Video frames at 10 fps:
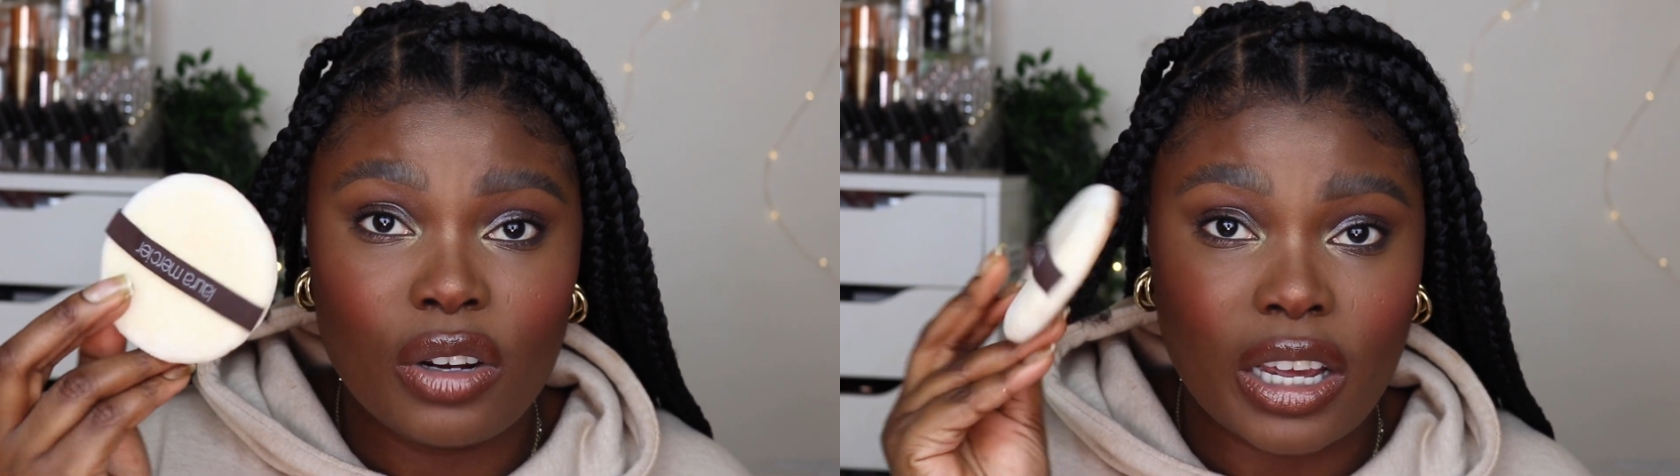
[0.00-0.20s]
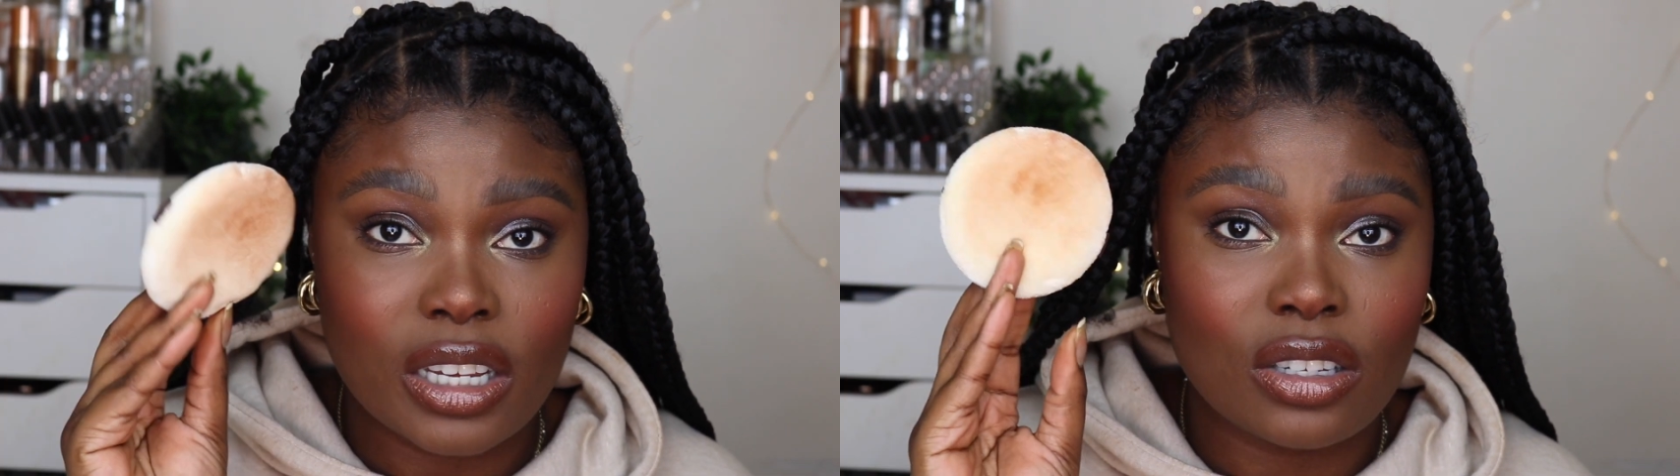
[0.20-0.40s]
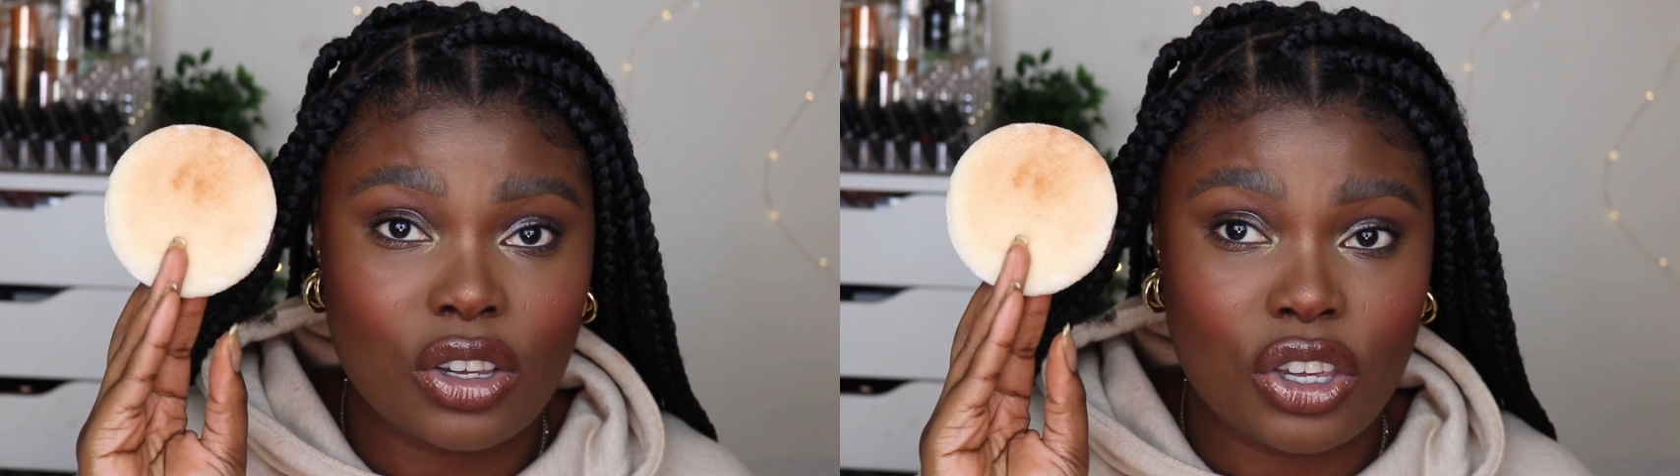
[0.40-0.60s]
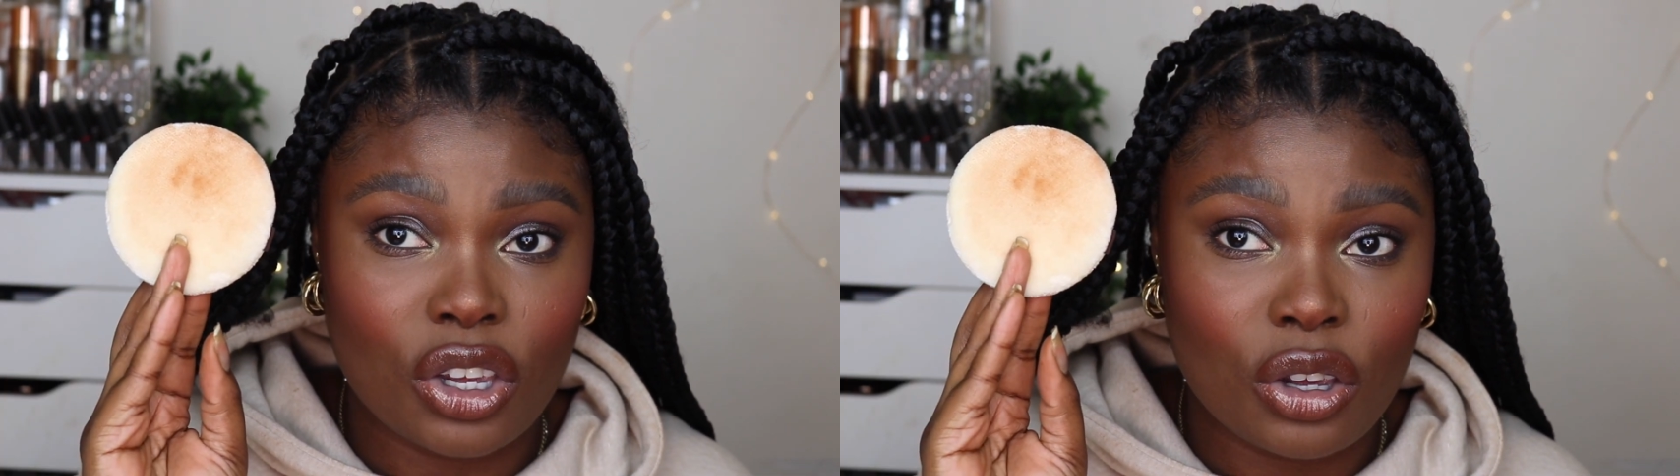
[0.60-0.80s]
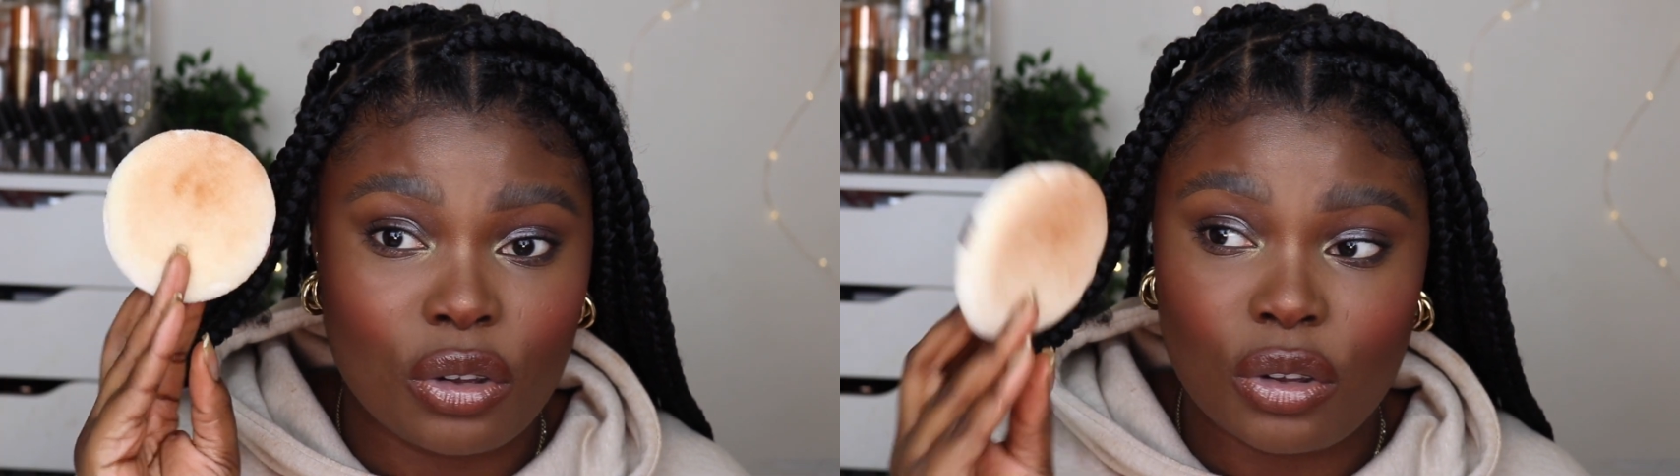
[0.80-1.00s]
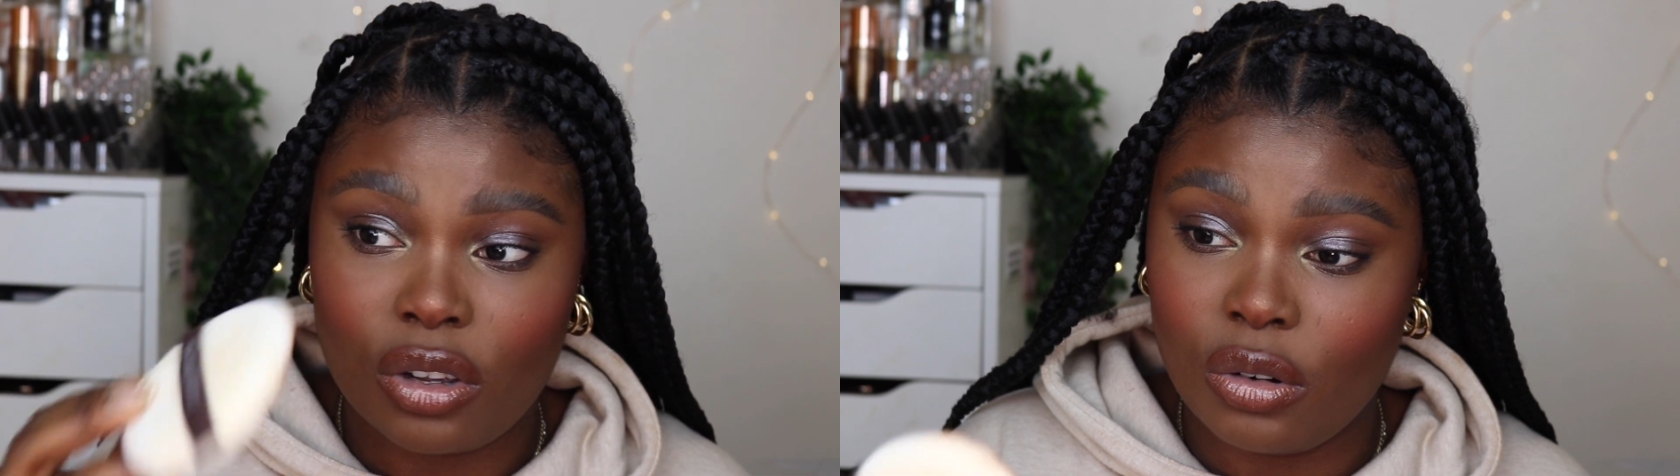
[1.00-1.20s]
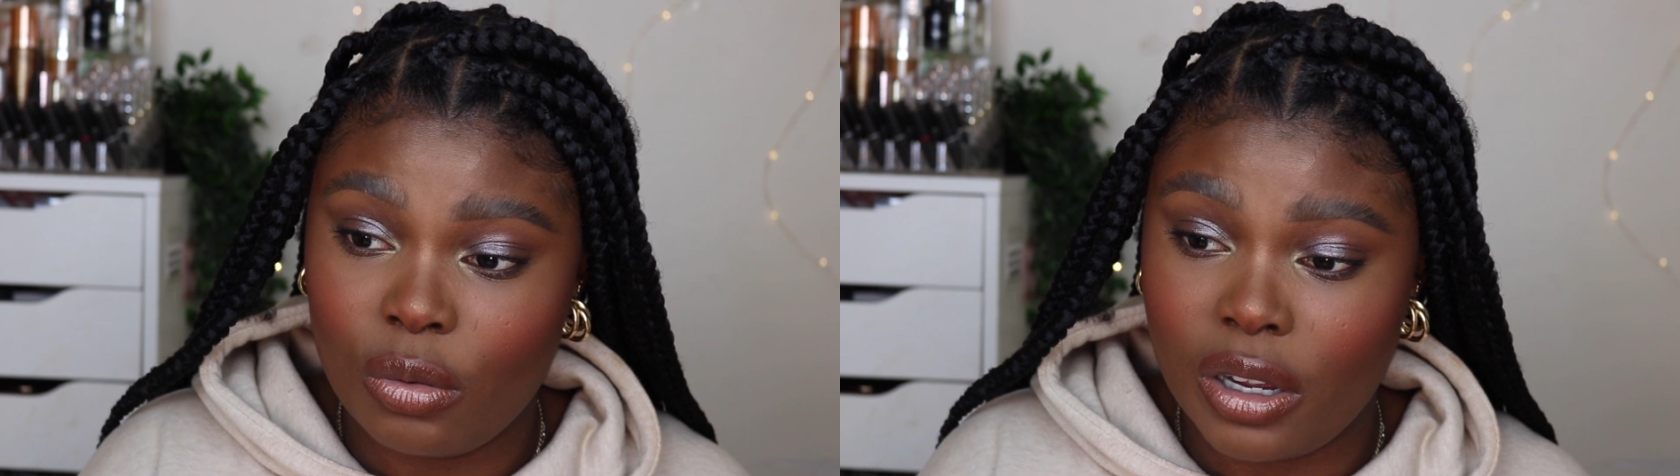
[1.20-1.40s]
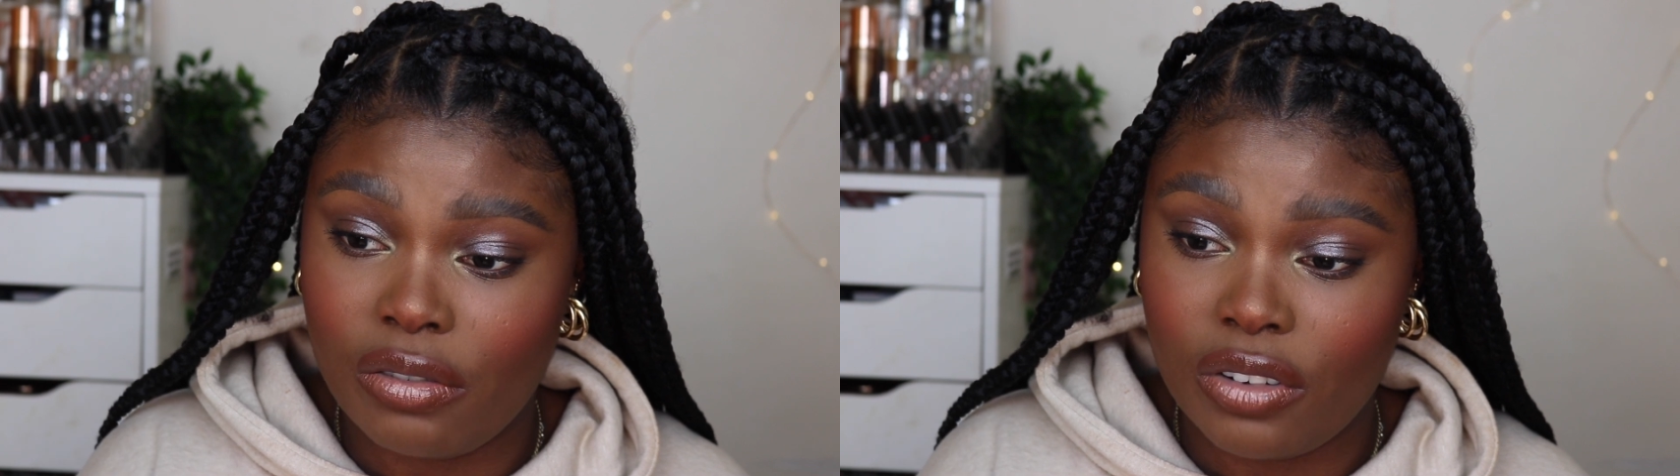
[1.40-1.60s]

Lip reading: like it's cute or whatever.